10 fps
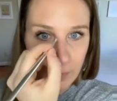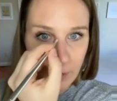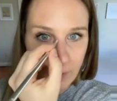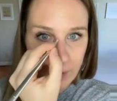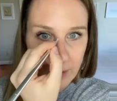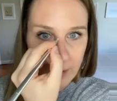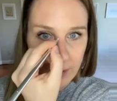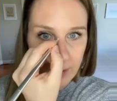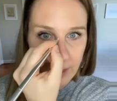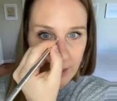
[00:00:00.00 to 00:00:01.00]
If you still see
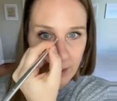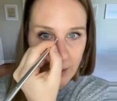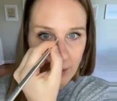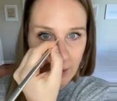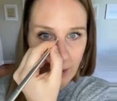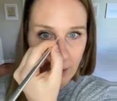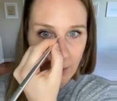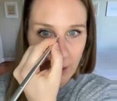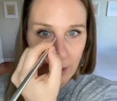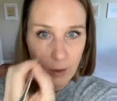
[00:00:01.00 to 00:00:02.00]
it, then you go
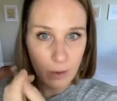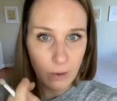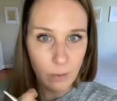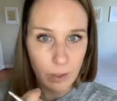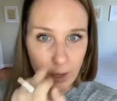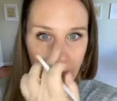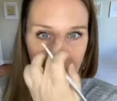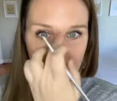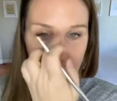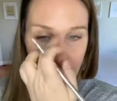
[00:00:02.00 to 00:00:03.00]
where the color is
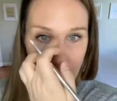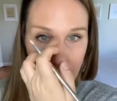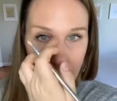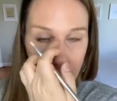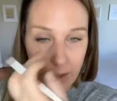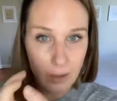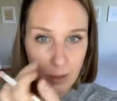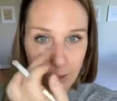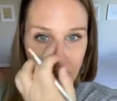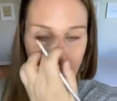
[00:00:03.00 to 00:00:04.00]
again
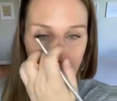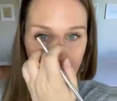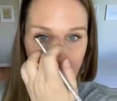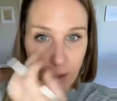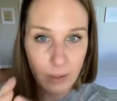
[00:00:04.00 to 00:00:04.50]
and pat it in.